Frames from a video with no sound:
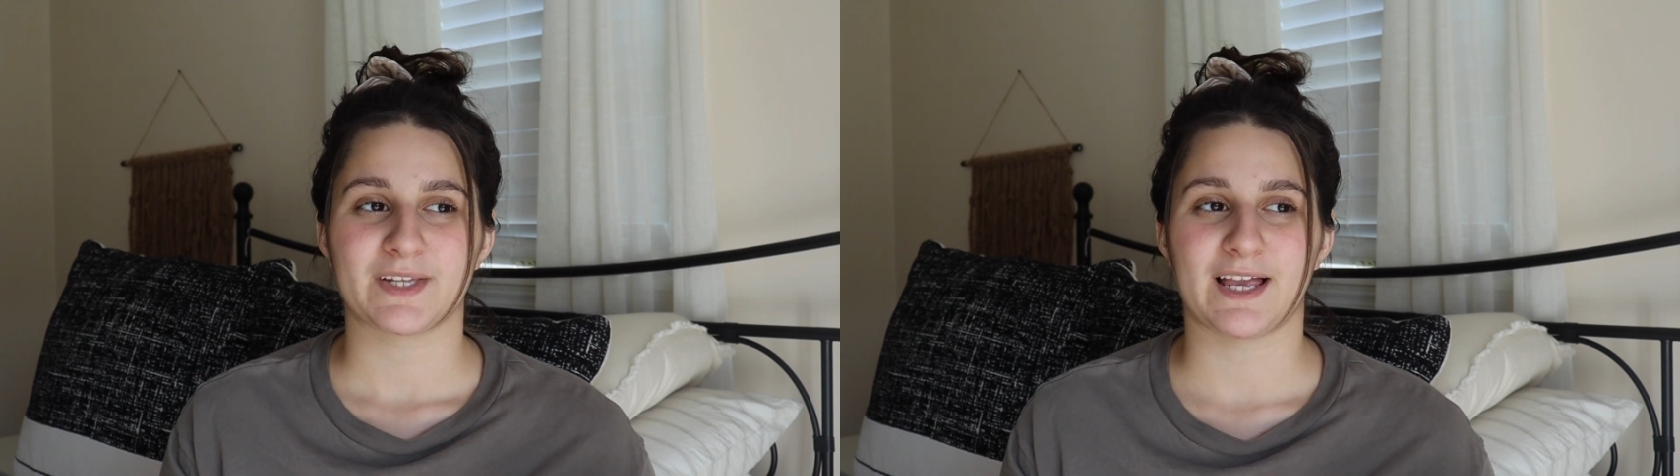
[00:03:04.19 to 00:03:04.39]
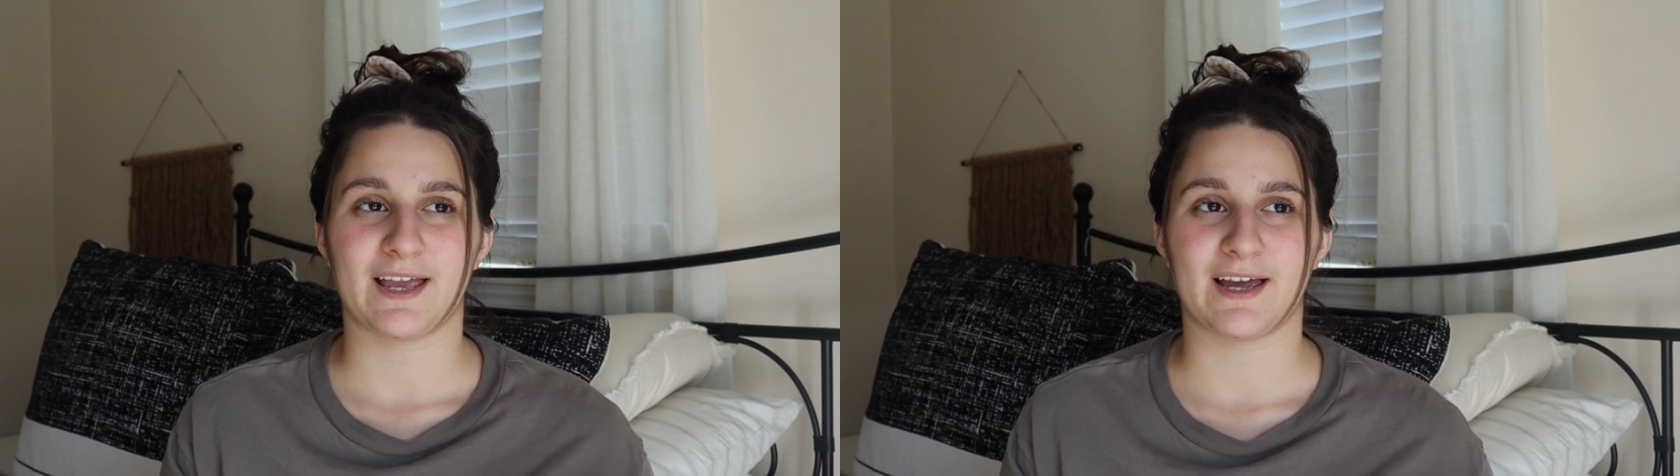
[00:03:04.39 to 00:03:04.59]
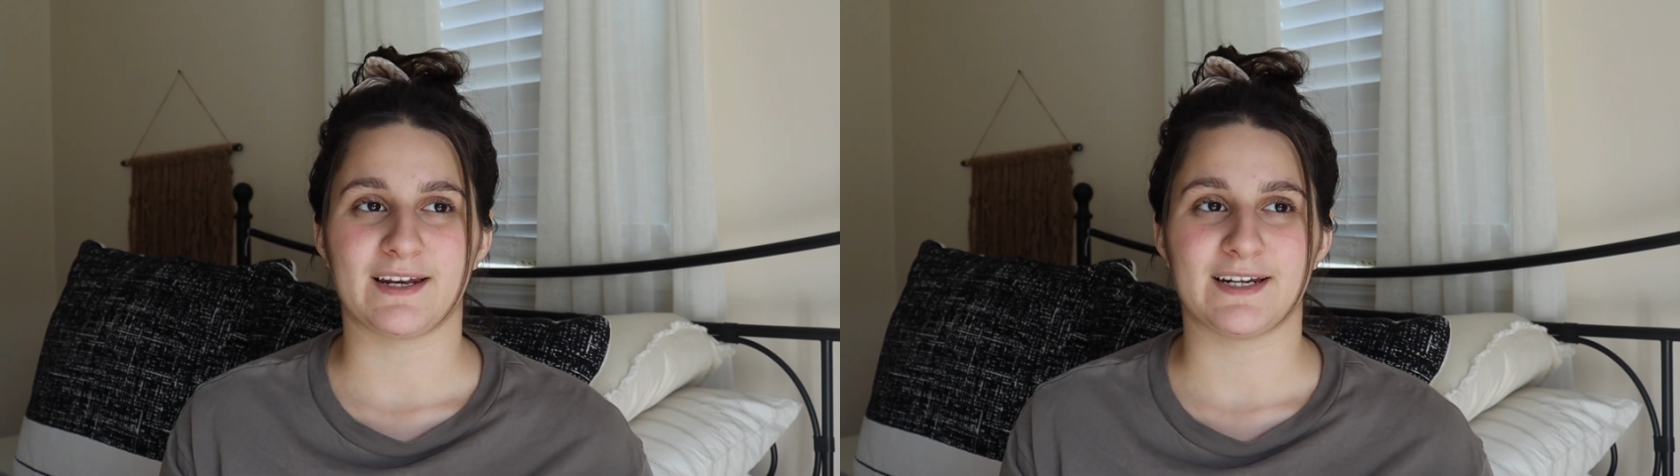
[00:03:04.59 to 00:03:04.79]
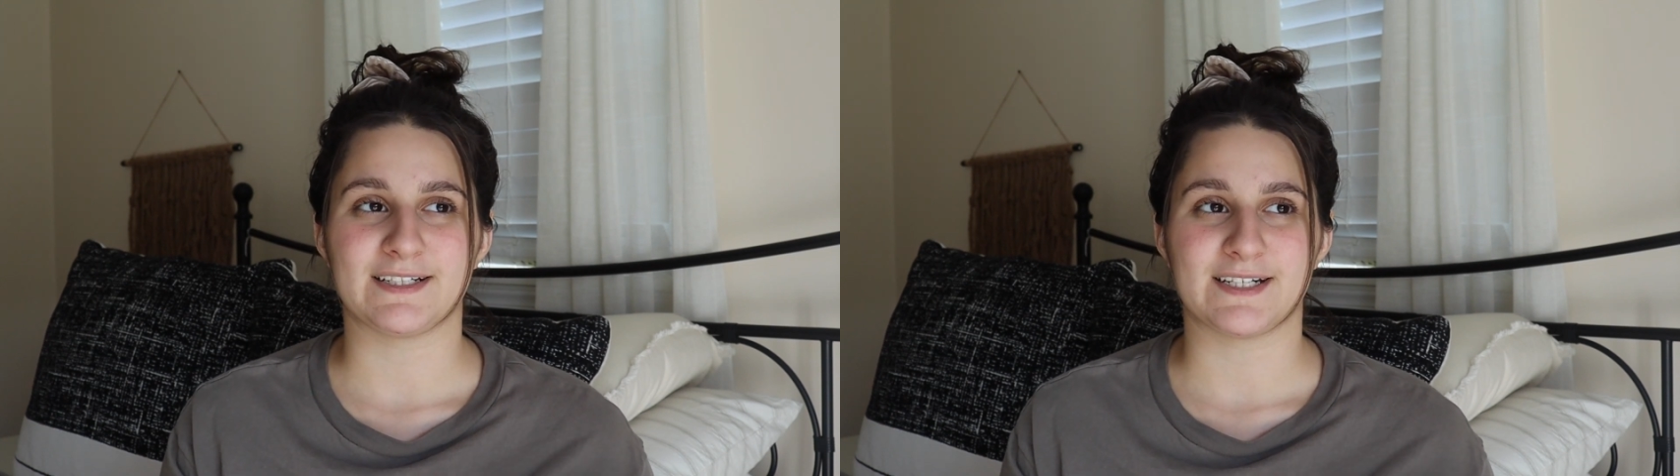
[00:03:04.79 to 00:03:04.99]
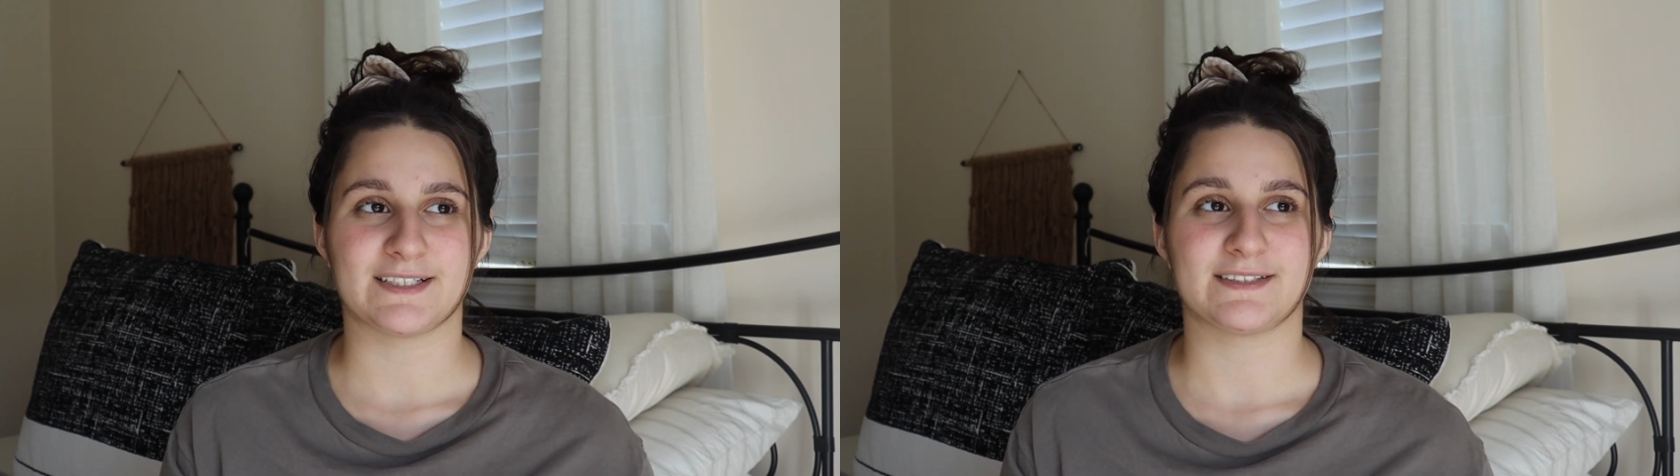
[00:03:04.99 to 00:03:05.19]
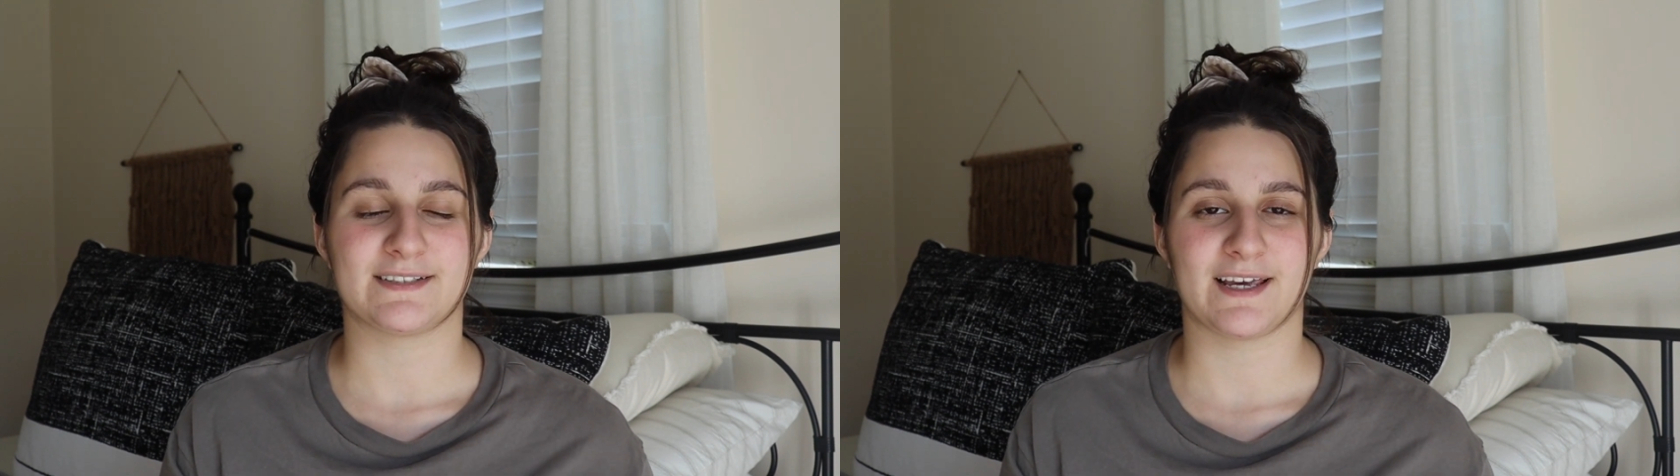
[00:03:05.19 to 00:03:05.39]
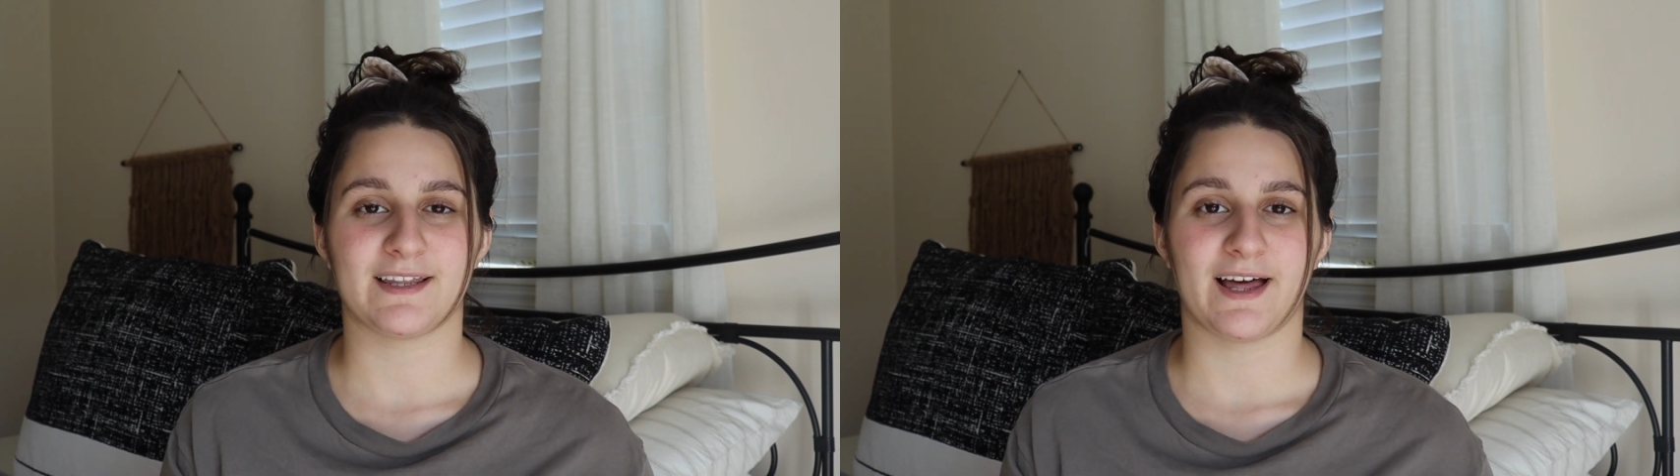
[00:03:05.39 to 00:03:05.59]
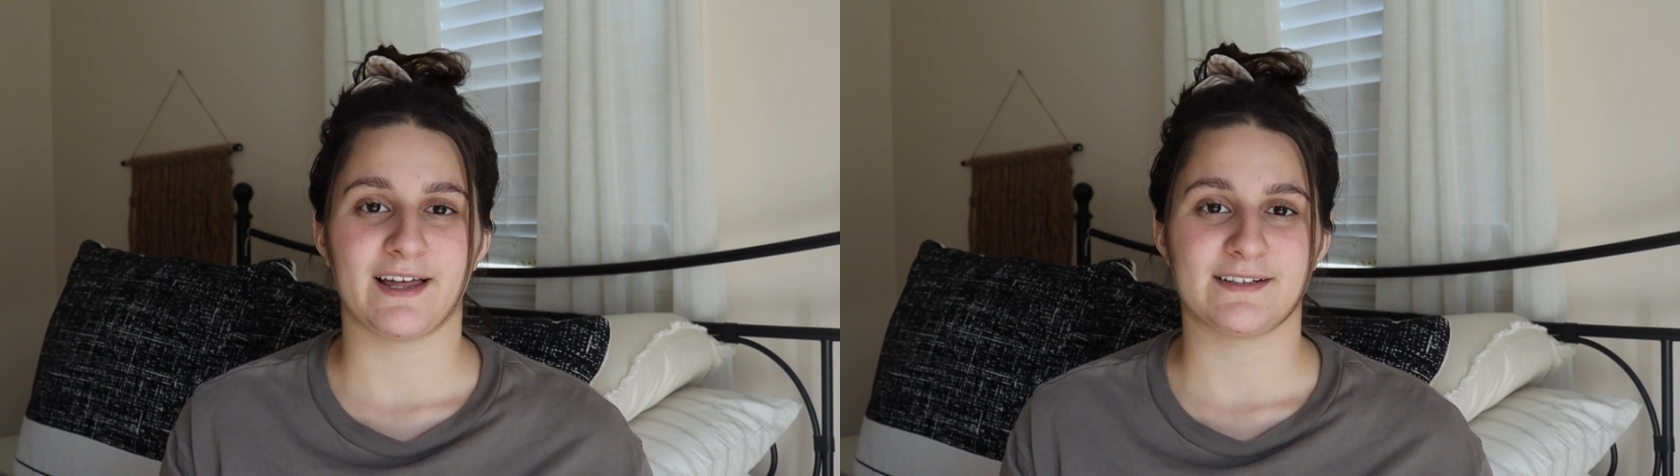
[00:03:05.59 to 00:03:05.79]
and it does say
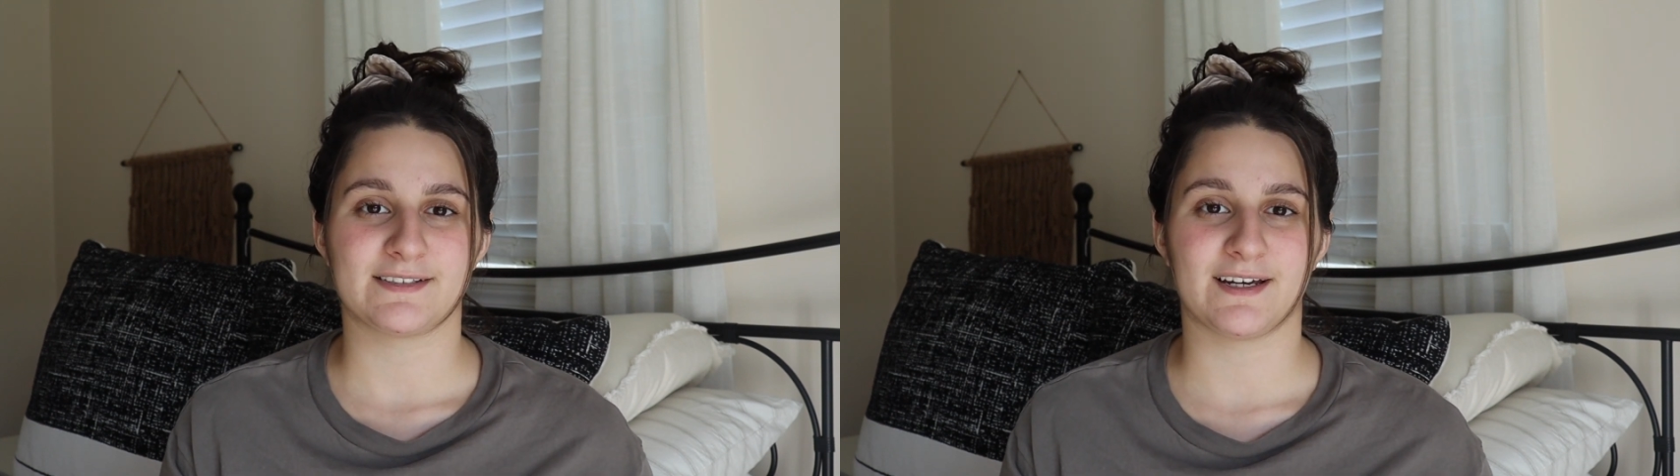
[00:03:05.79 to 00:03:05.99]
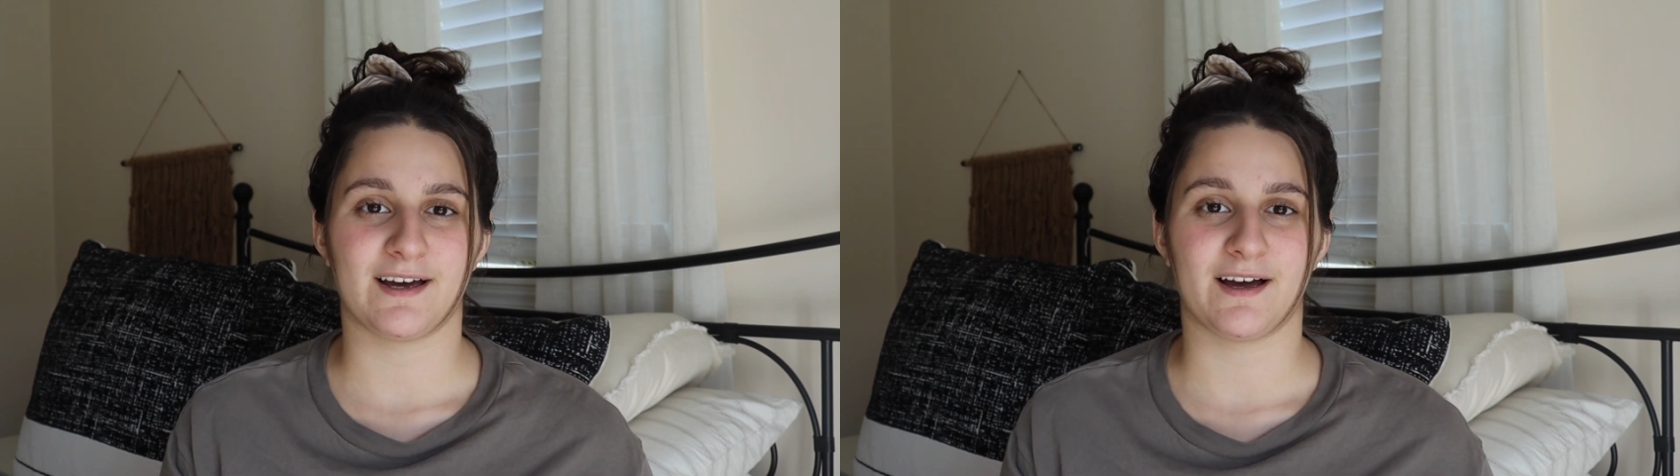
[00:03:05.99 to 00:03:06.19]
that